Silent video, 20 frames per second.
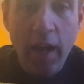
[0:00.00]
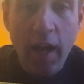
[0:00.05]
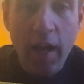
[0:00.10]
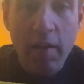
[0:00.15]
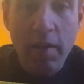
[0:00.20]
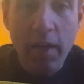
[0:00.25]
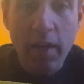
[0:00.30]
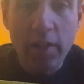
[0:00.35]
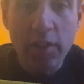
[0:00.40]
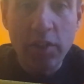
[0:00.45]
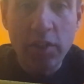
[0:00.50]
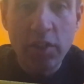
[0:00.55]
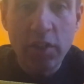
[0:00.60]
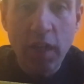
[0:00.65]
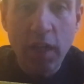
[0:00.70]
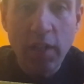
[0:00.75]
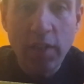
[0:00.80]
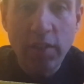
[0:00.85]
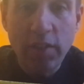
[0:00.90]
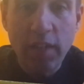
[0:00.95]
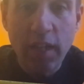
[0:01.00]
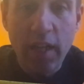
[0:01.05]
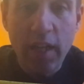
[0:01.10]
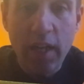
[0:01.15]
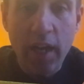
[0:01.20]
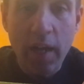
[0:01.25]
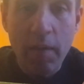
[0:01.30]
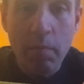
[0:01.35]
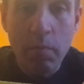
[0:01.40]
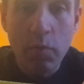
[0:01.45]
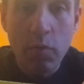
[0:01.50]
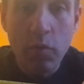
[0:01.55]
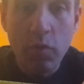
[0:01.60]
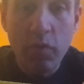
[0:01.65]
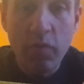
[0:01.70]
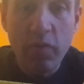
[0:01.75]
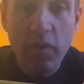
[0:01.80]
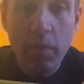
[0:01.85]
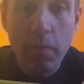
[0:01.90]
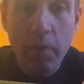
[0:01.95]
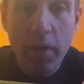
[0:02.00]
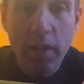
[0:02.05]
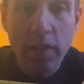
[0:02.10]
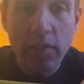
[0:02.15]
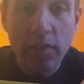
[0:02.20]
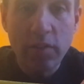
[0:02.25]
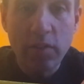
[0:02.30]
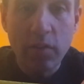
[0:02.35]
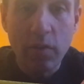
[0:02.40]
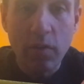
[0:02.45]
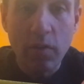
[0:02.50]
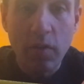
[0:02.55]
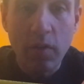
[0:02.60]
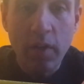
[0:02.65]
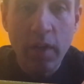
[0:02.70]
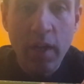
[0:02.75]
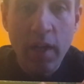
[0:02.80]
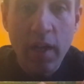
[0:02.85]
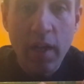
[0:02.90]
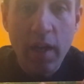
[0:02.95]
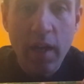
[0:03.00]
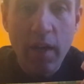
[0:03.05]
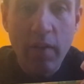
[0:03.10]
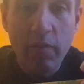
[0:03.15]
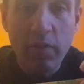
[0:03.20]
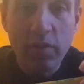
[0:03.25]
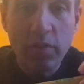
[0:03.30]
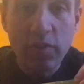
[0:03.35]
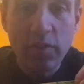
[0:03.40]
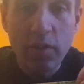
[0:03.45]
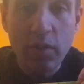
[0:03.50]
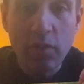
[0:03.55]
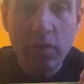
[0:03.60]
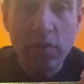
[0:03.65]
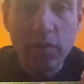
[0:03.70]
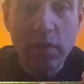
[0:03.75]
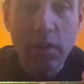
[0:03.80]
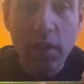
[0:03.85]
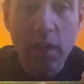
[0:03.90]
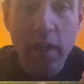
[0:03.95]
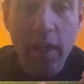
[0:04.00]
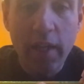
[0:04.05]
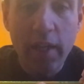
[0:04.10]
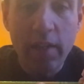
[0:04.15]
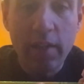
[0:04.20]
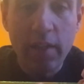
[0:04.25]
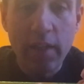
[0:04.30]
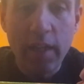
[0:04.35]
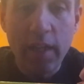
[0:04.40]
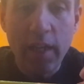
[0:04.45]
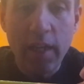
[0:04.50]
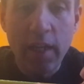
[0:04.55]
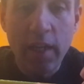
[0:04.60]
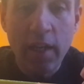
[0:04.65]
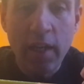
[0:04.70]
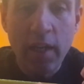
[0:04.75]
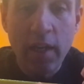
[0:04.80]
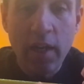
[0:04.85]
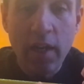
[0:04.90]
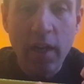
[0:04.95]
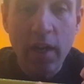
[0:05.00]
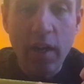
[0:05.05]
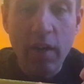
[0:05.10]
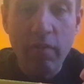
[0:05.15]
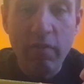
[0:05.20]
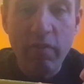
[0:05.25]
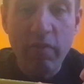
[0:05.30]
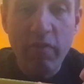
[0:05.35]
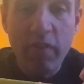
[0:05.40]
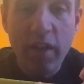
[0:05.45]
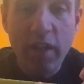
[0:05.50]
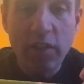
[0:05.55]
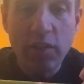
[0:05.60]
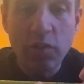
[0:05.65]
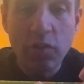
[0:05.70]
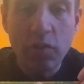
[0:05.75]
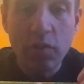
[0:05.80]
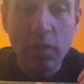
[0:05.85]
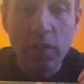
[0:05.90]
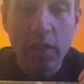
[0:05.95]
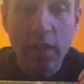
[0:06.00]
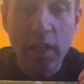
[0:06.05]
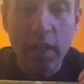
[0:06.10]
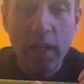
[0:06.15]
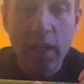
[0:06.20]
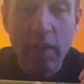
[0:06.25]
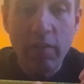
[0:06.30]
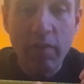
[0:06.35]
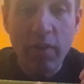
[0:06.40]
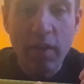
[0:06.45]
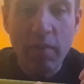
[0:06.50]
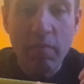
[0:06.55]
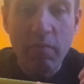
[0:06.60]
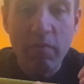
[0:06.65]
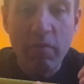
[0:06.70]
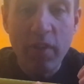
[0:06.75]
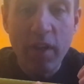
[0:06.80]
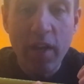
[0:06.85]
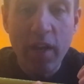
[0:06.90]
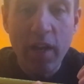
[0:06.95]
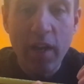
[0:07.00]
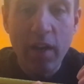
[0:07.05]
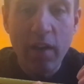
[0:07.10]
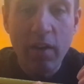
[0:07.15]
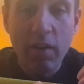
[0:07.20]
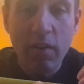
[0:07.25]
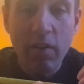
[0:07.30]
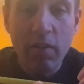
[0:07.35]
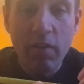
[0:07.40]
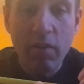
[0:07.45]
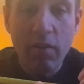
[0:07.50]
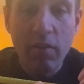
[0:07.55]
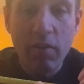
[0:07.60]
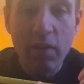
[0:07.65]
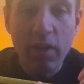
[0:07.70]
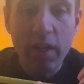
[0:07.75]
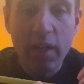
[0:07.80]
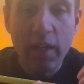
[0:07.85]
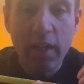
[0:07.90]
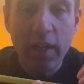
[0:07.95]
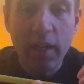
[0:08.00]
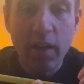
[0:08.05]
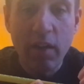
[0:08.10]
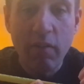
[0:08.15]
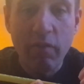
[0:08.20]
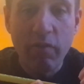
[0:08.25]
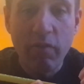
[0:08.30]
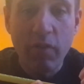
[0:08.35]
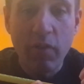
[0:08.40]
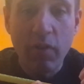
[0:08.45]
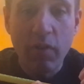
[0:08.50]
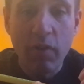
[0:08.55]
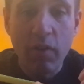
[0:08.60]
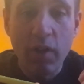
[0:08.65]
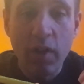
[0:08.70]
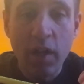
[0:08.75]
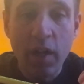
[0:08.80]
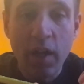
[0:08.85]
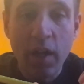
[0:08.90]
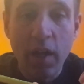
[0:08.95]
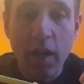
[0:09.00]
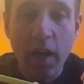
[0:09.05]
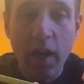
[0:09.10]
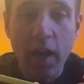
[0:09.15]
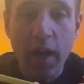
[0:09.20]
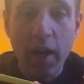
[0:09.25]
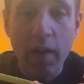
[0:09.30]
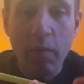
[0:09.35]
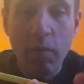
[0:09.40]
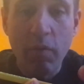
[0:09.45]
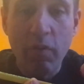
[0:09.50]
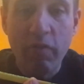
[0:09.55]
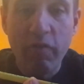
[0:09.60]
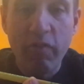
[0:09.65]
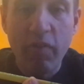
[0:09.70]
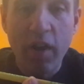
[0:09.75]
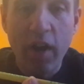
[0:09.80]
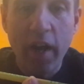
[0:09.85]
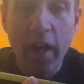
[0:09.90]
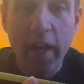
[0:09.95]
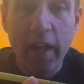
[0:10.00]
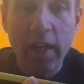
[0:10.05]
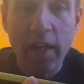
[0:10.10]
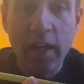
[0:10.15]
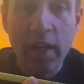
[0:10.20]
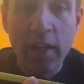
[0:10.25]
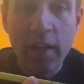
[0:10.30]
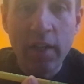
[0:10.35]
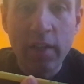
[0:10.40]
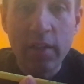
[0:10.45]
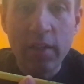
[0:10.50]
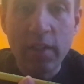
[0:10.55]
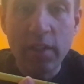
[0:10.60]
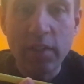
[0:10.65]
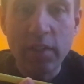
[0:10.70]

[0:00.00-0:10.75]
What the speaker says: I adjust and I move the pencil ever so slightly, eventually, if I'm very careful, I will find the